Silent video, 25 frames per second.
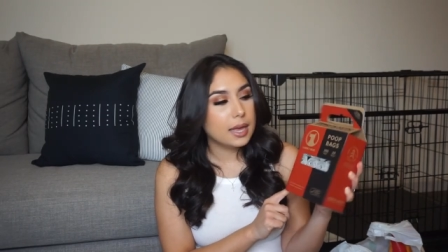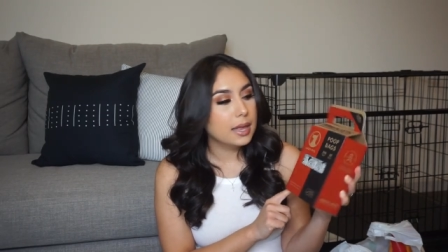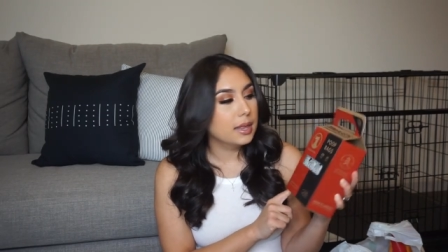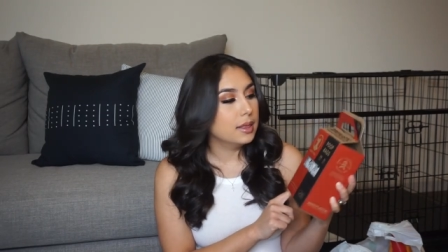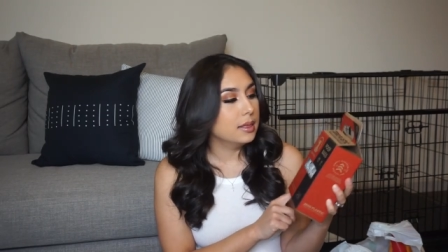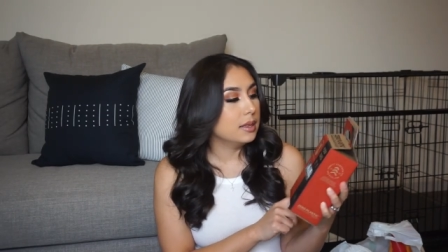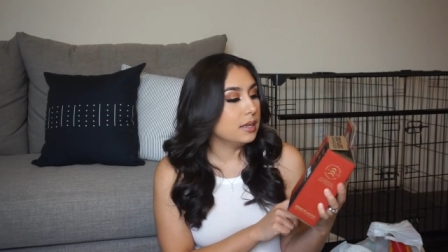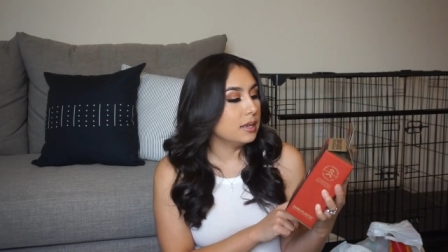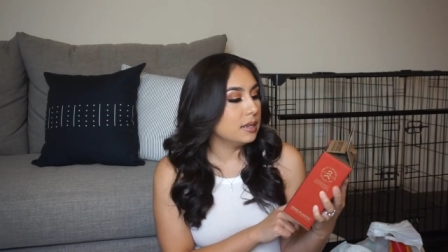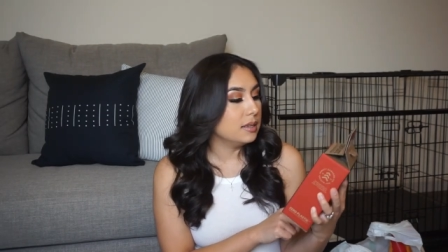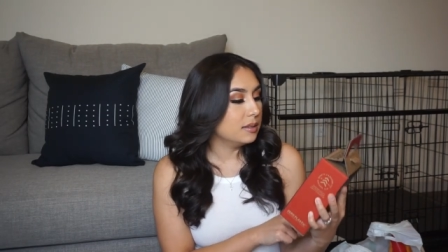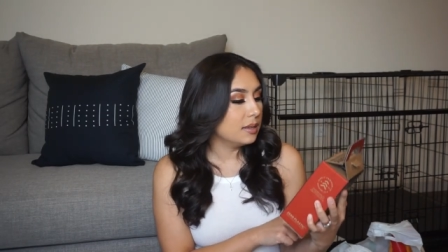
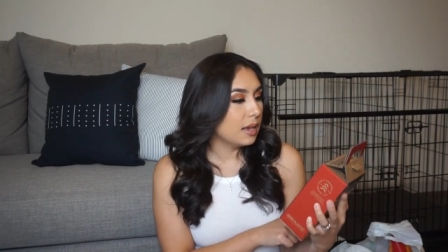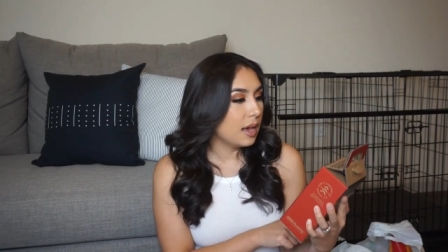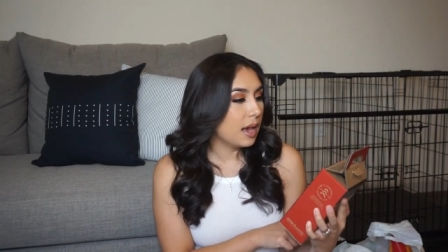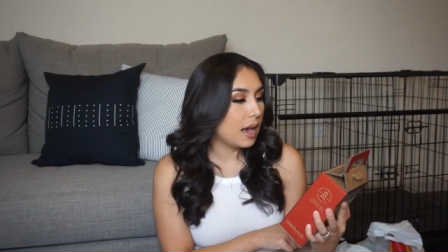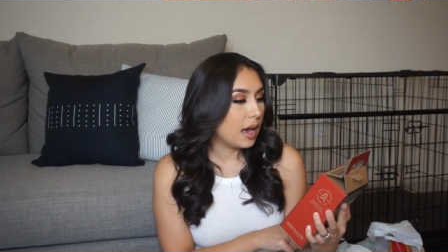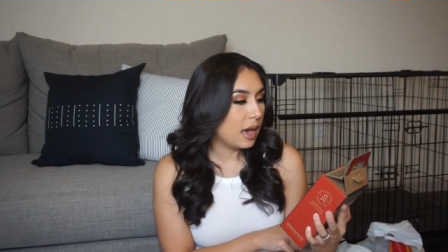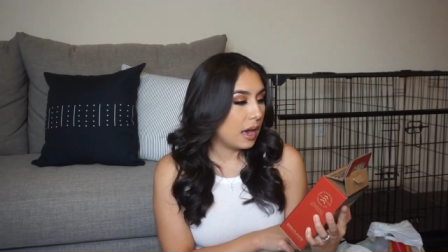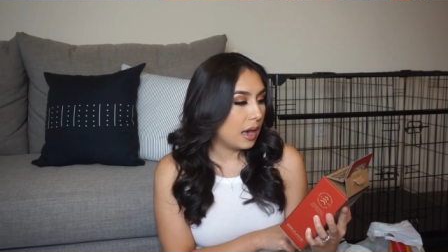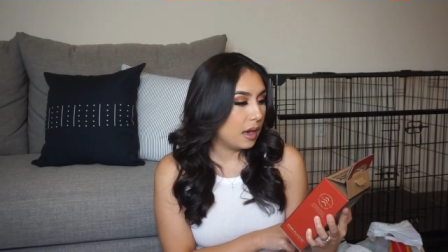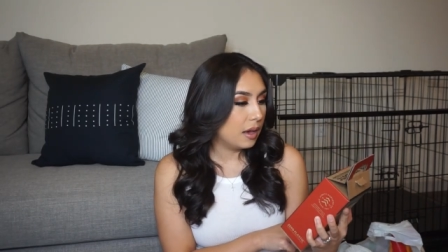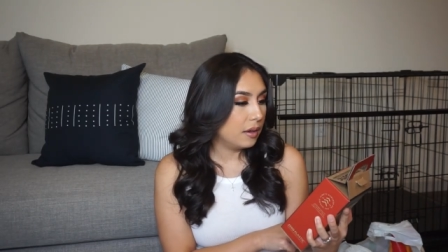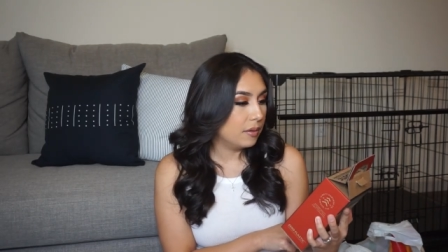and these
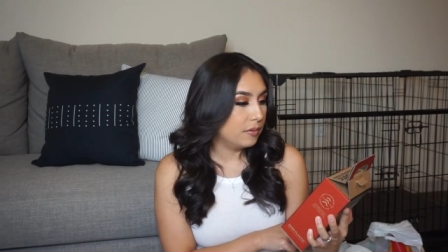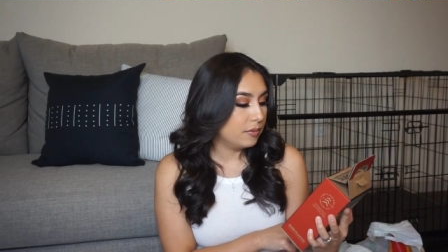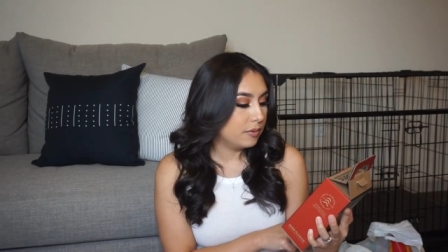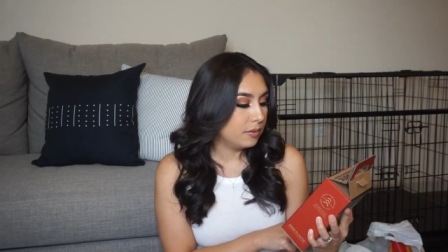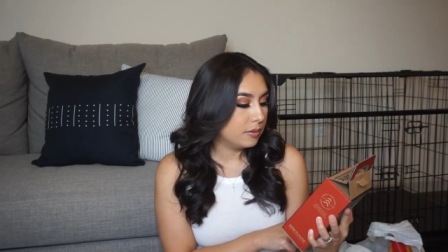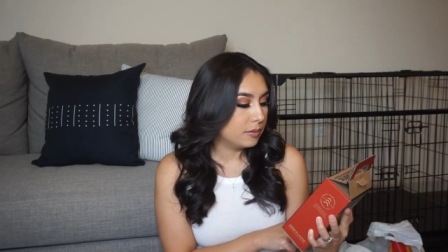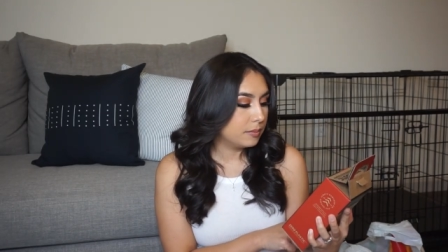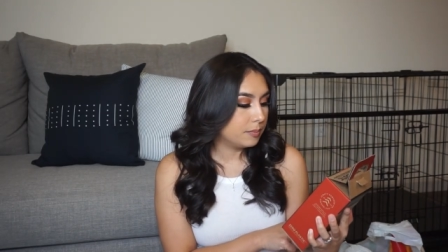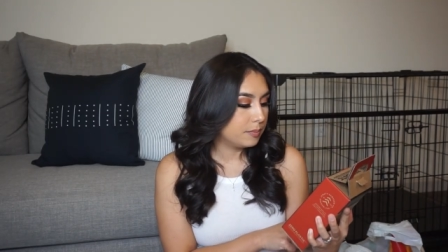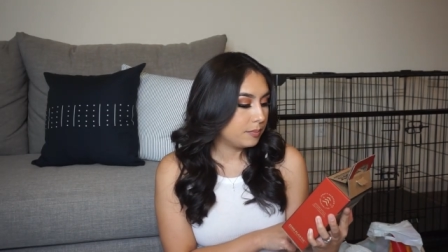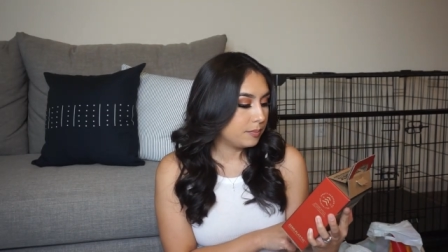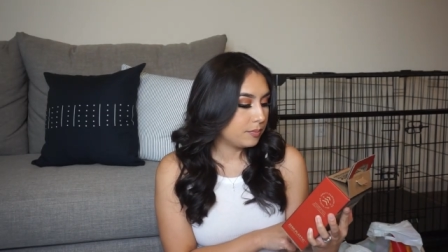have
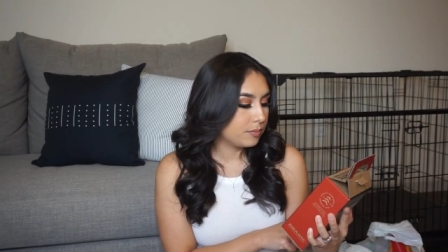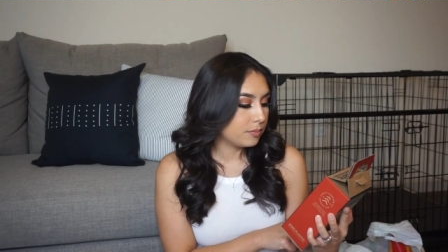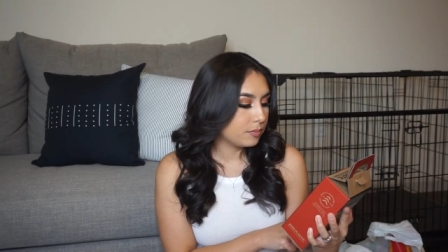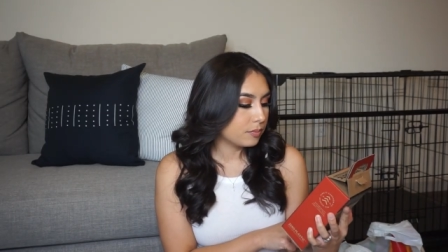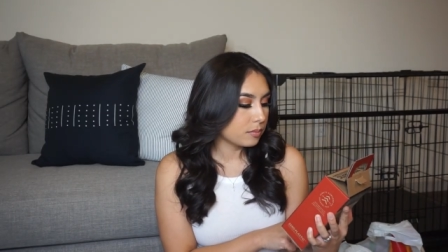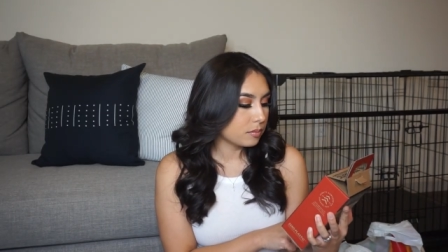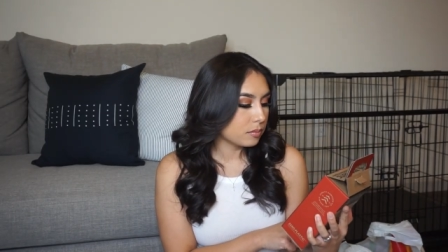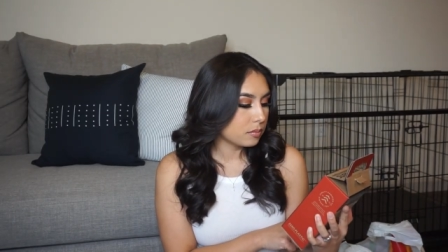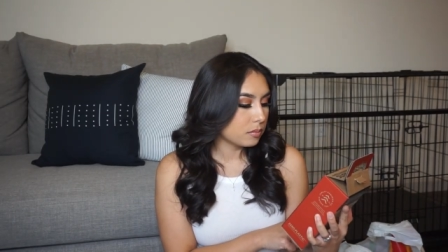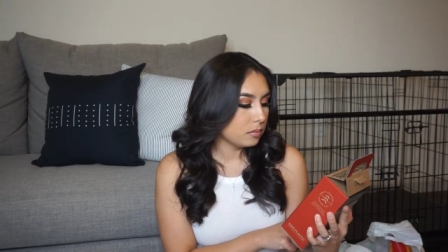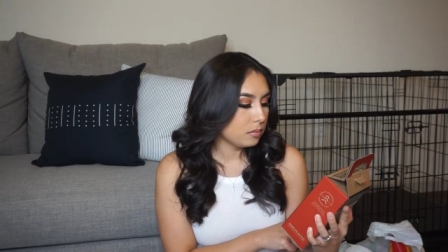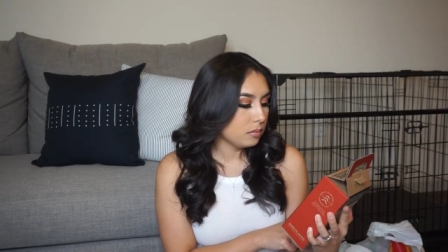
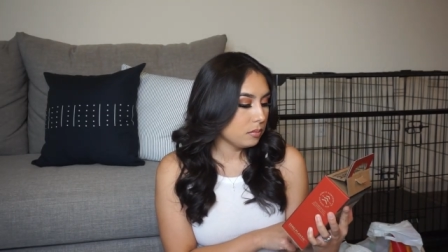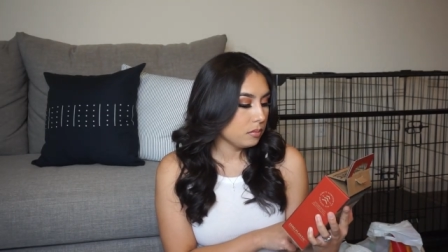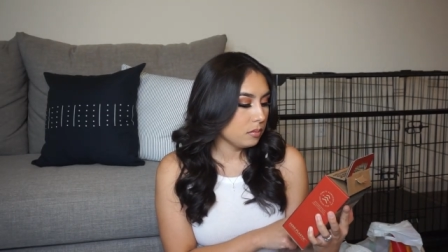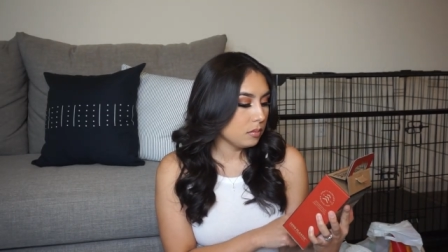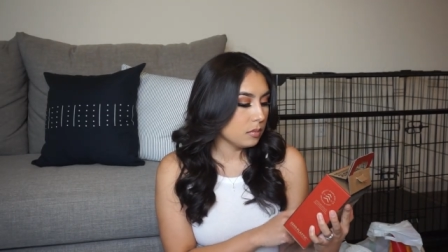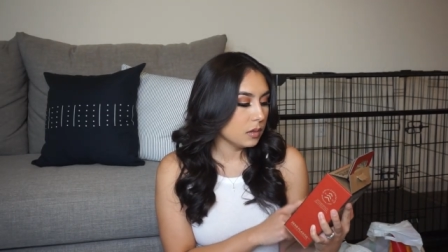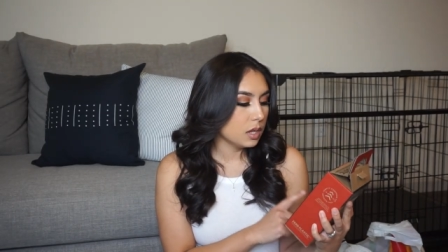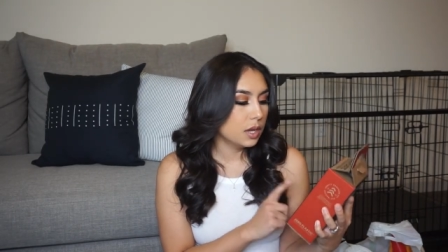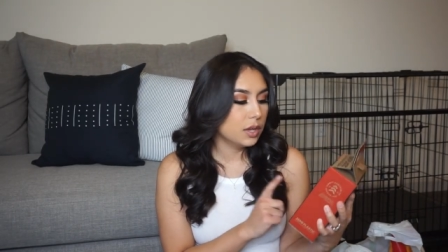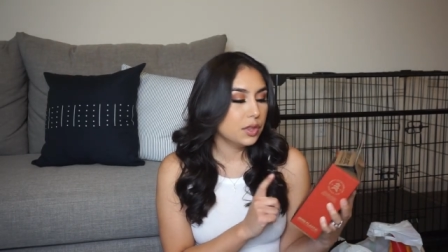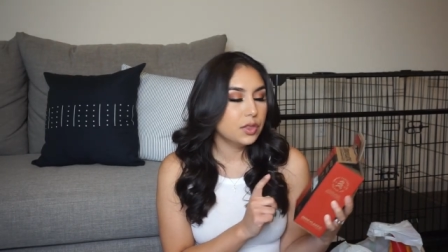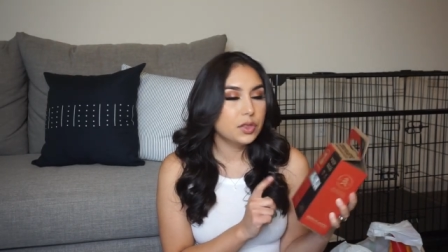
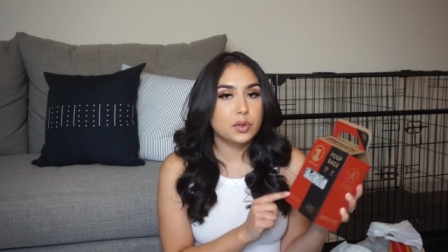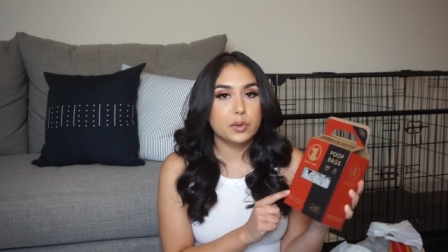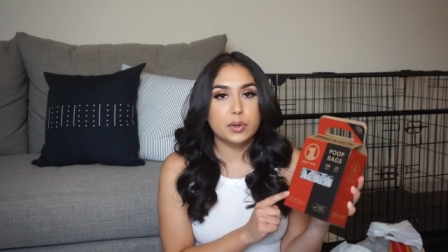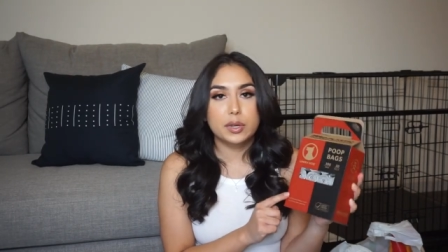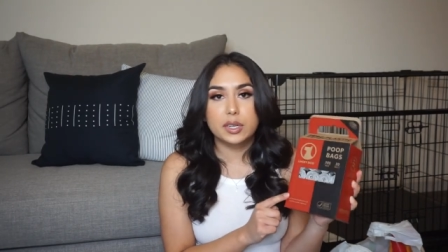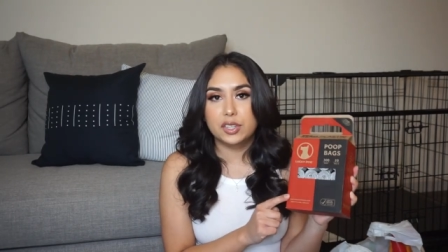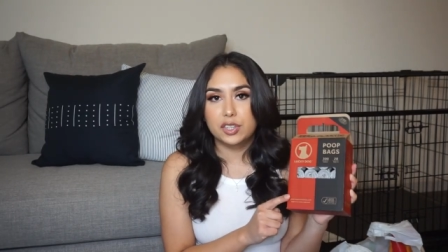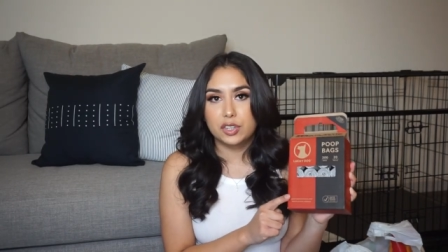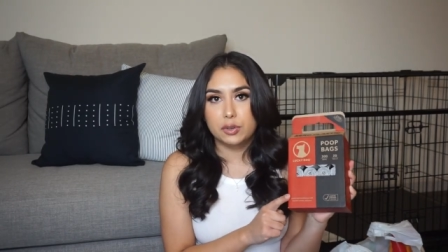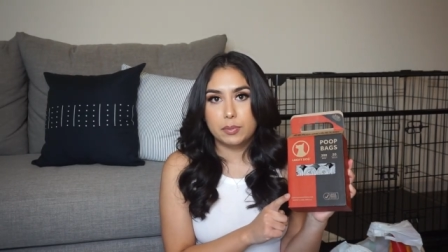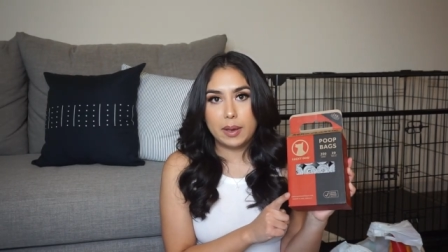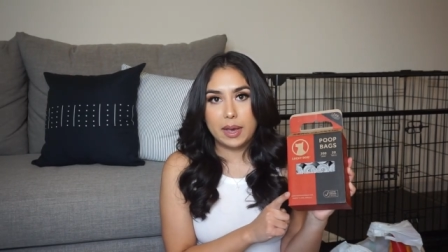
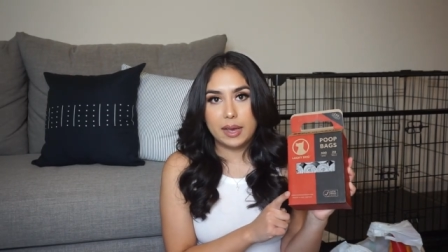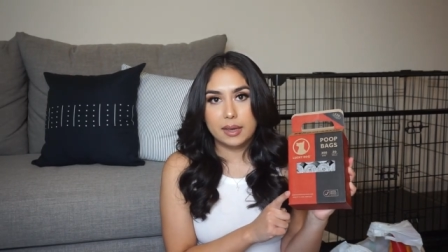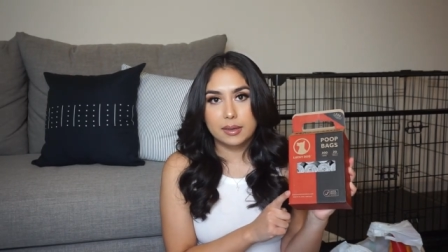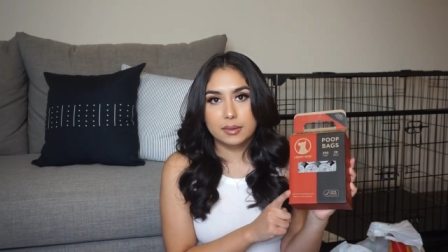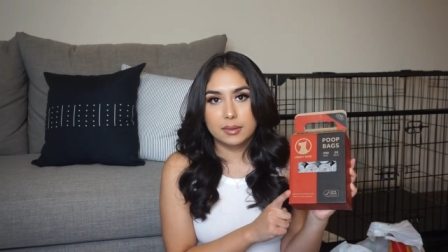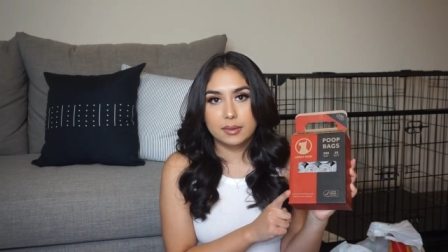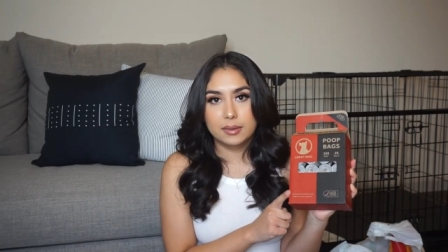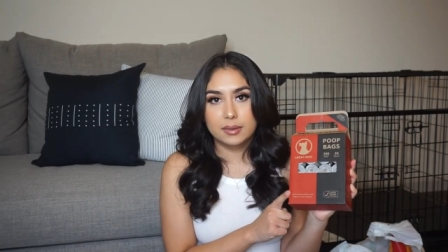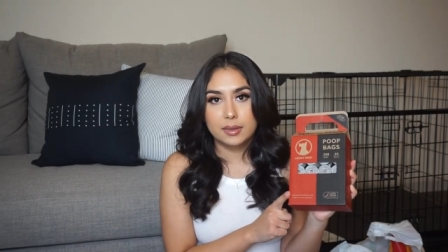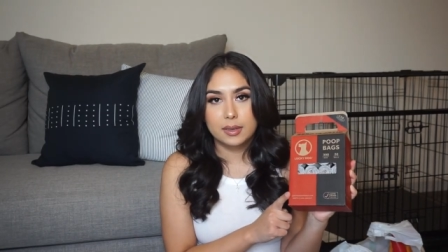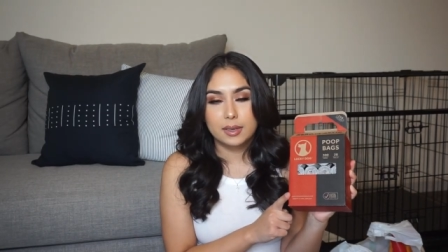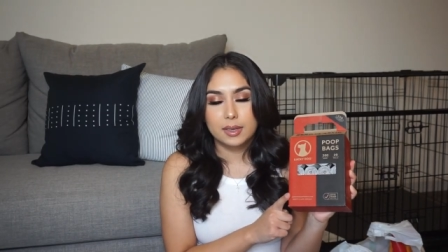300
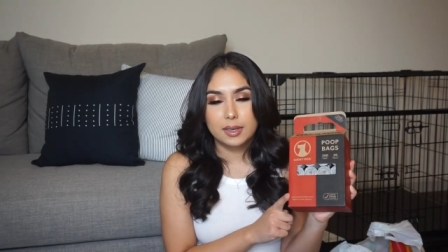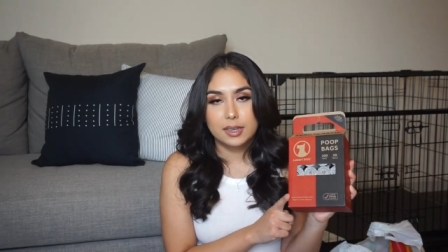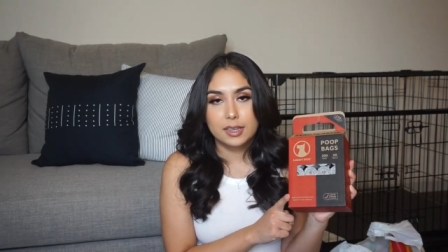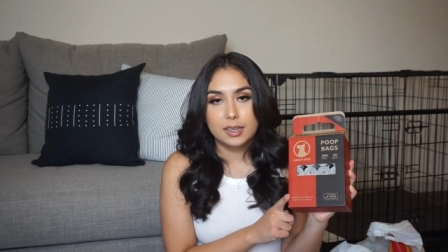bags.